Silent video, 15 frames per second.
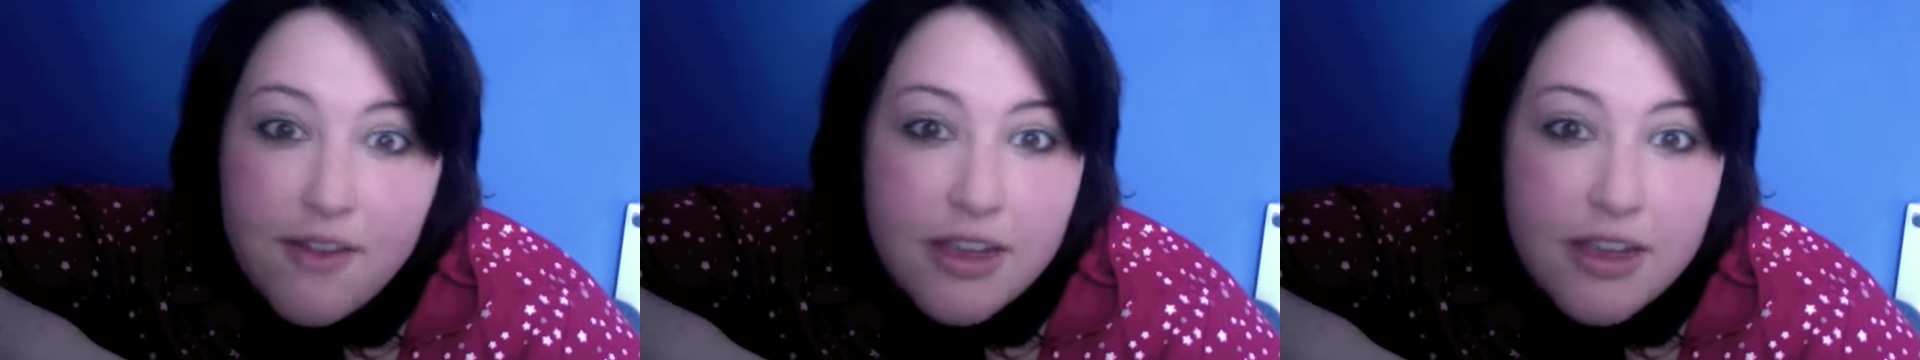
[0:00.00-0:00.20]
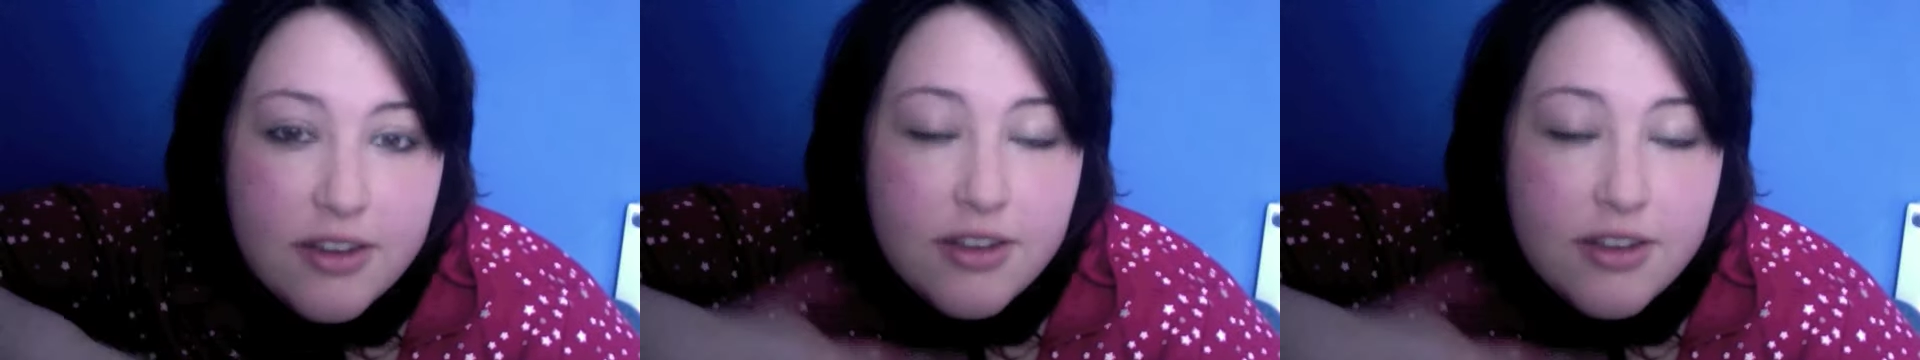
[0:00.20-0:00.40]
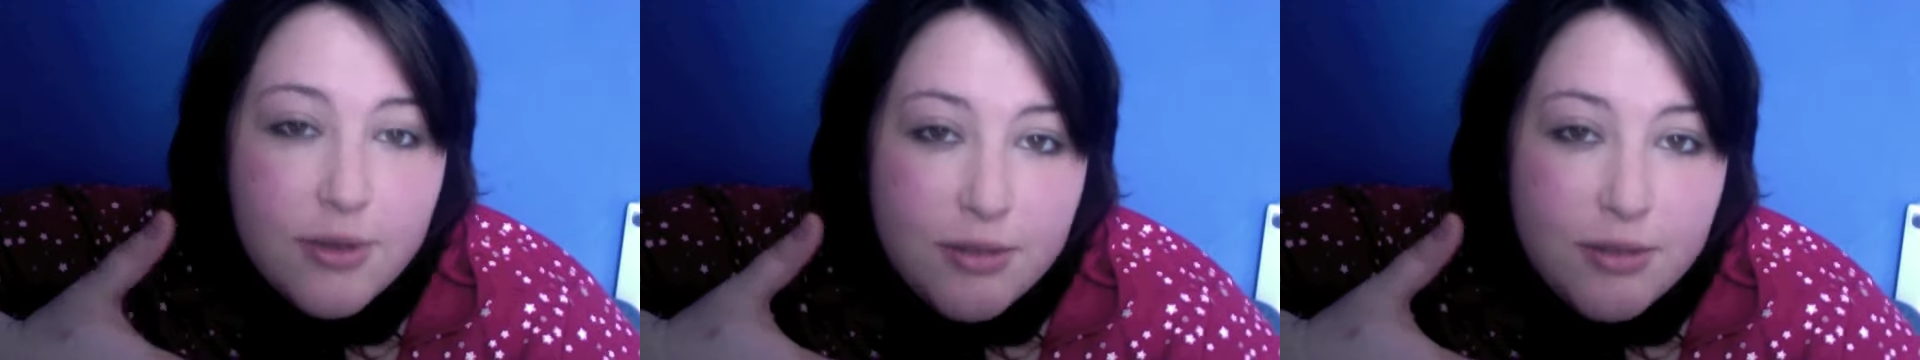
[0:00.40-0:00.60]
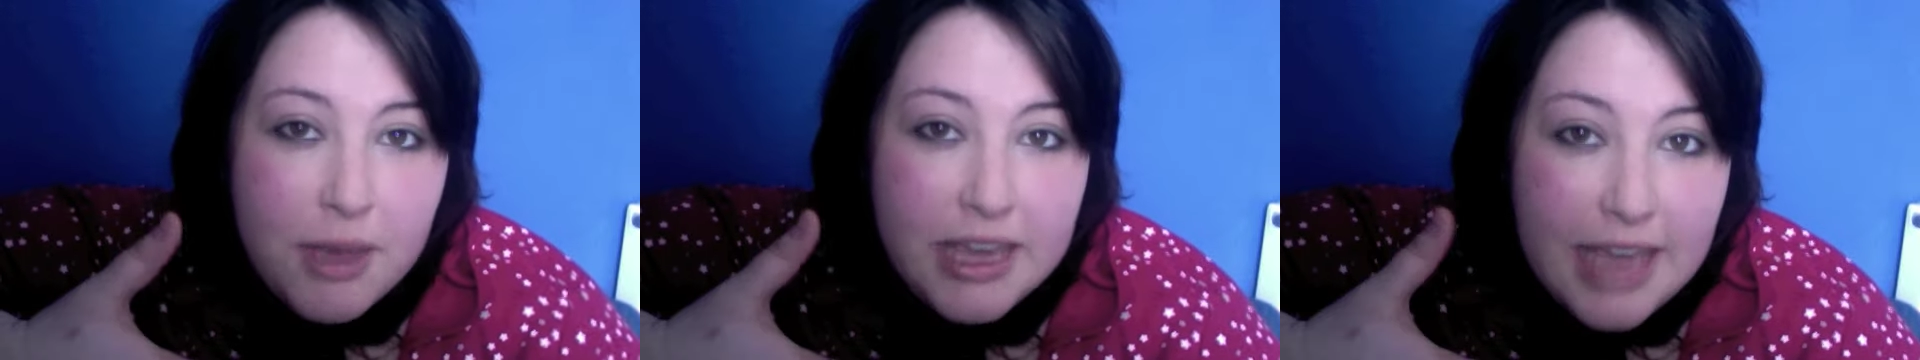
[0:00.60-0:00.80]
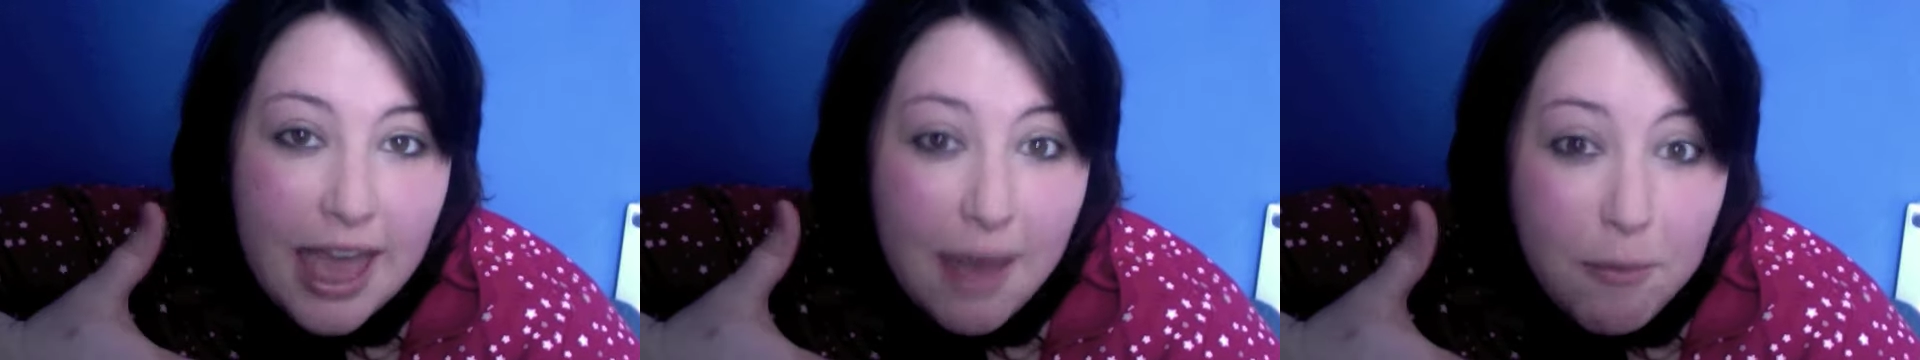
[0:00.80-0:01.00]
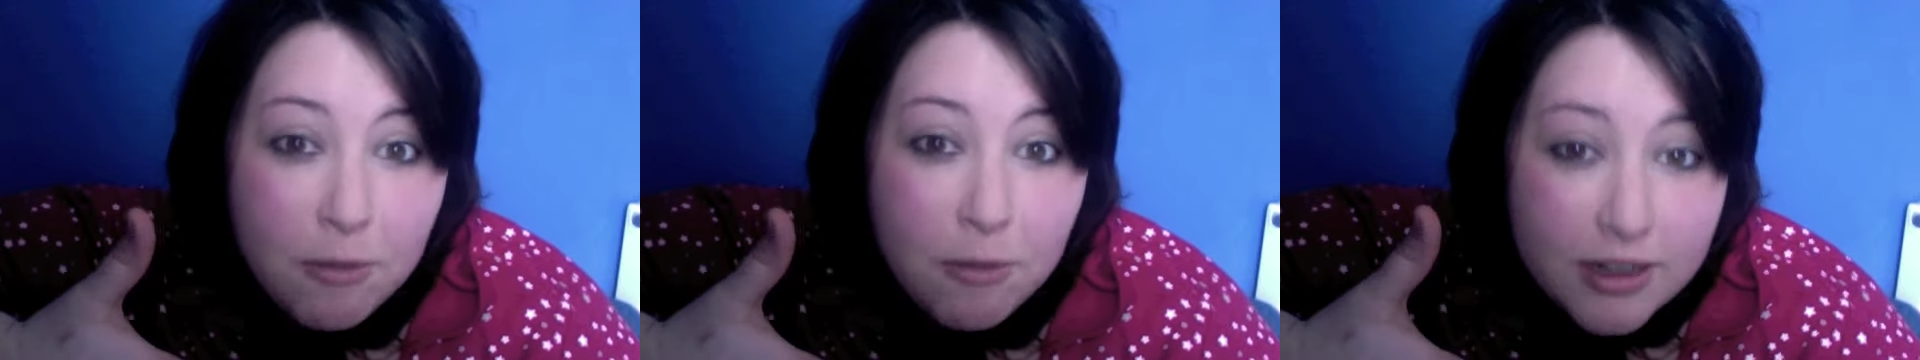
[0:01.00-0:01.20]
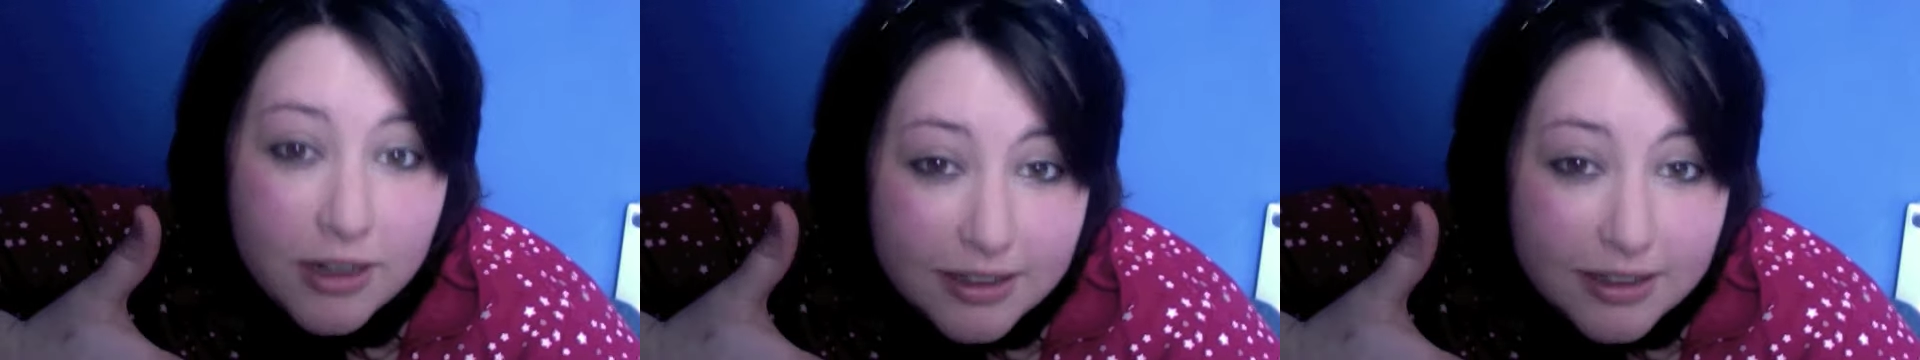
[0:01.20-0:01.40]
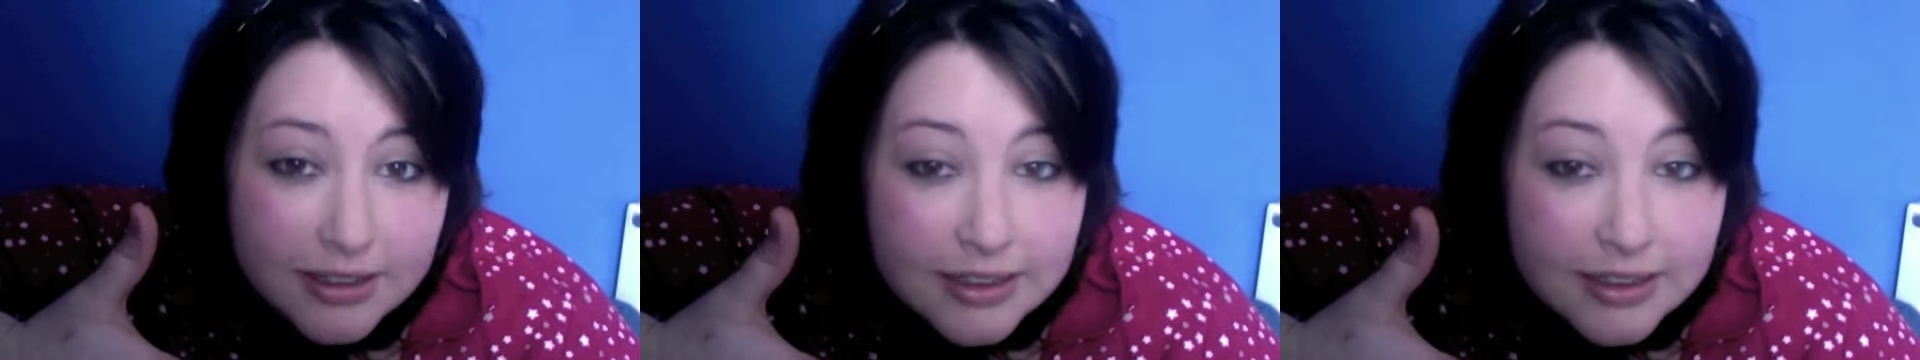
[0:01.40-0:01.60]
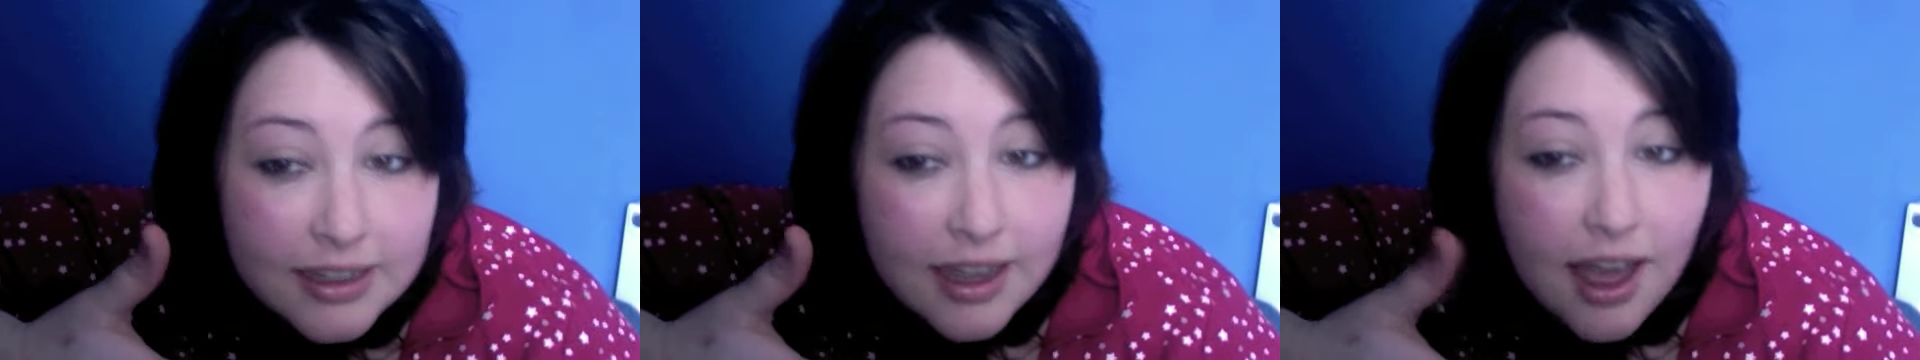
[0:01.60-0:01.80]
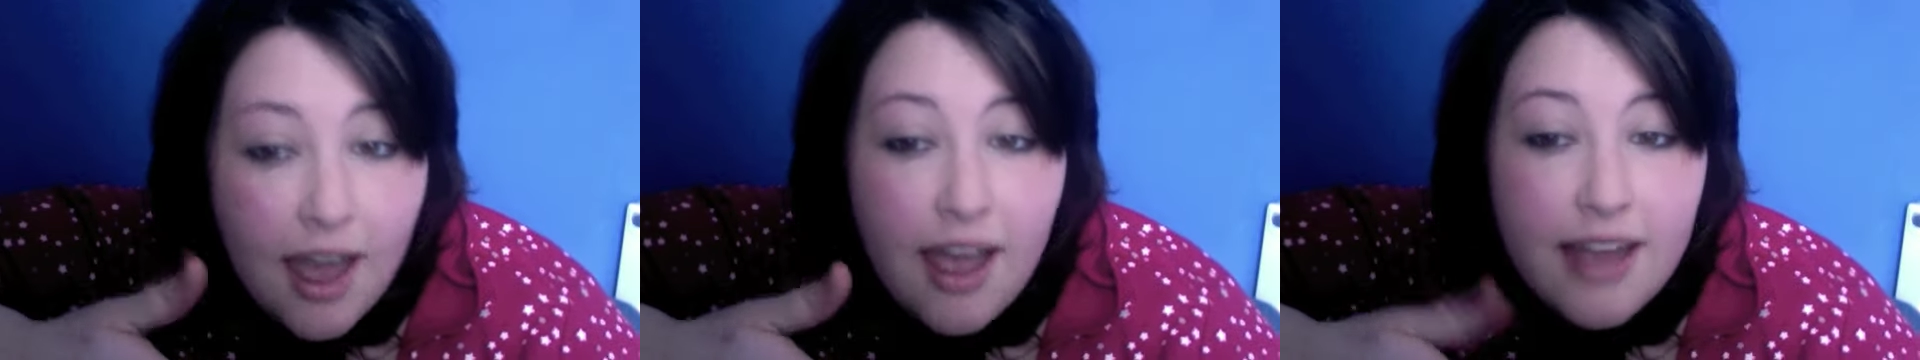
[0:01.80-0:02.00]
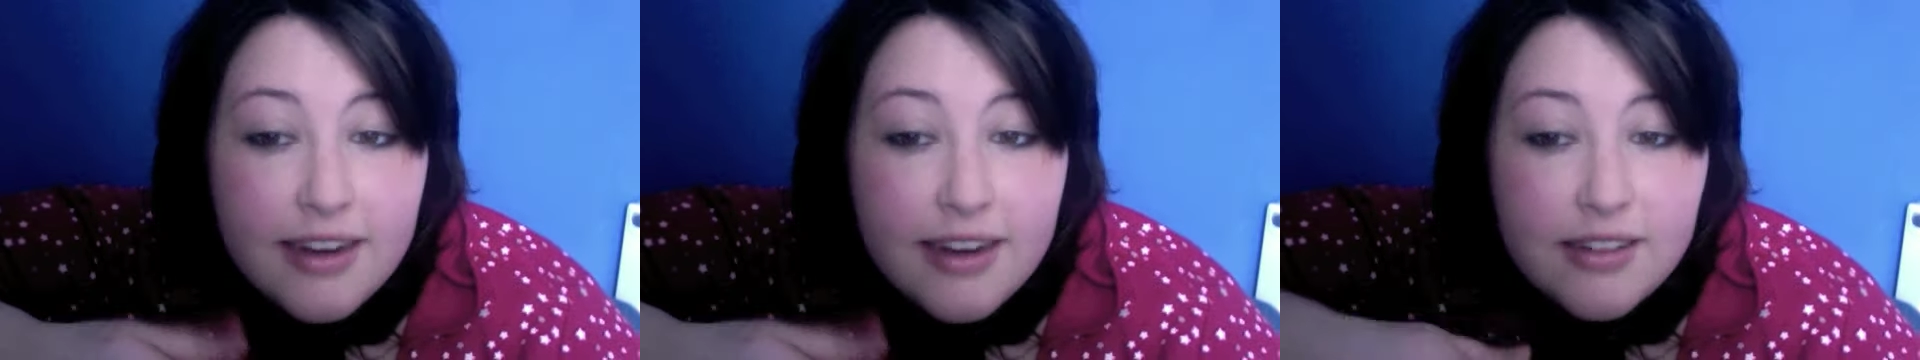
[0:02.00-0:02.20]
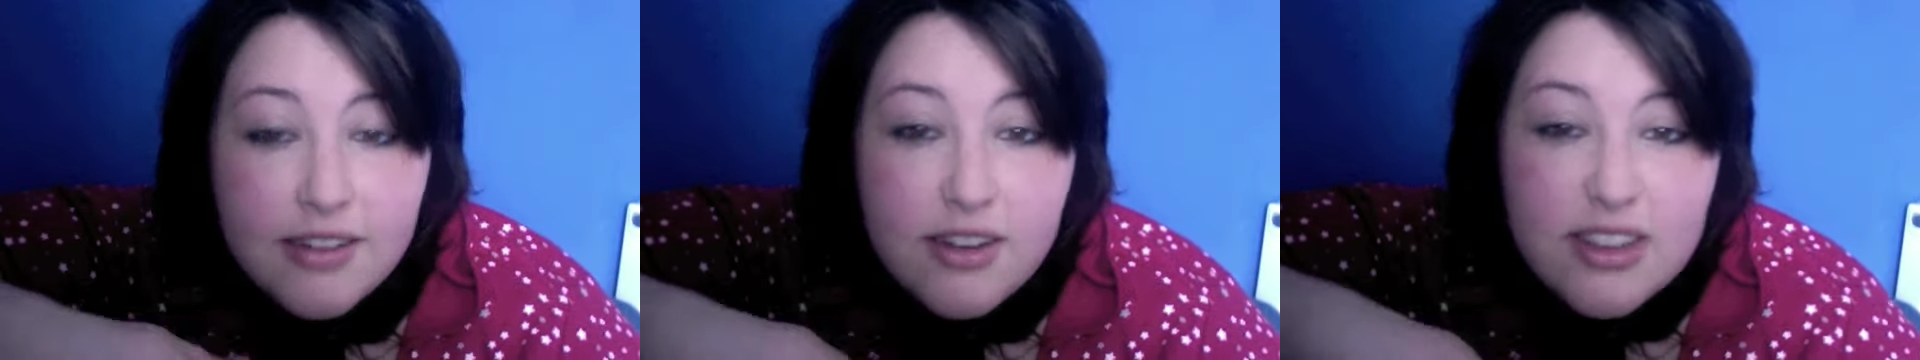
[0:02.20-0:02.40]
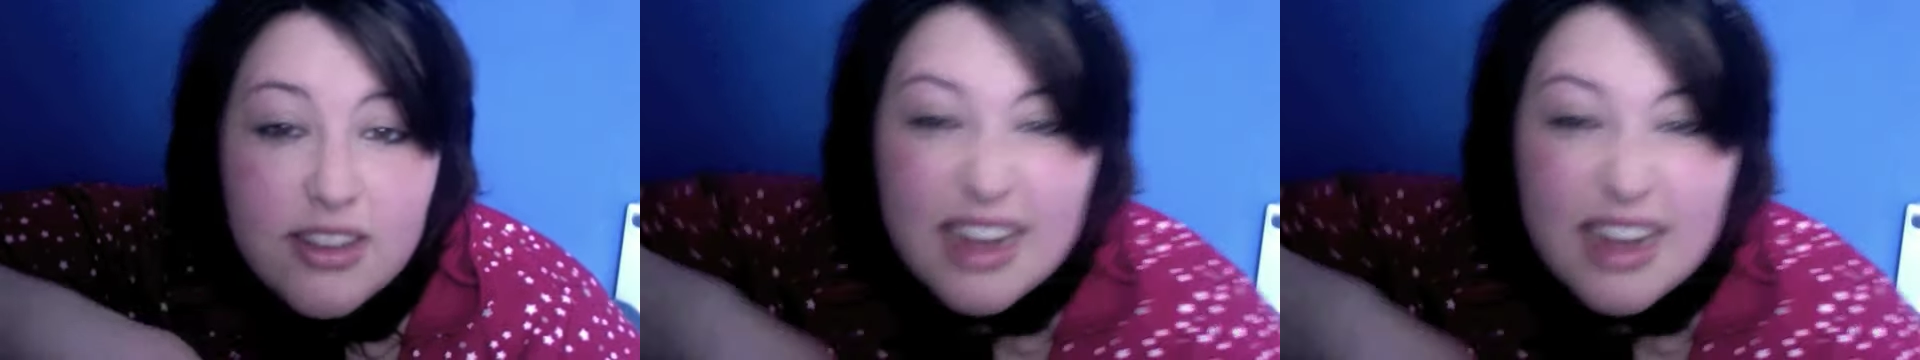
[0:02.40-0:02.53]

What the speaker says: I could do with my camera, and it's not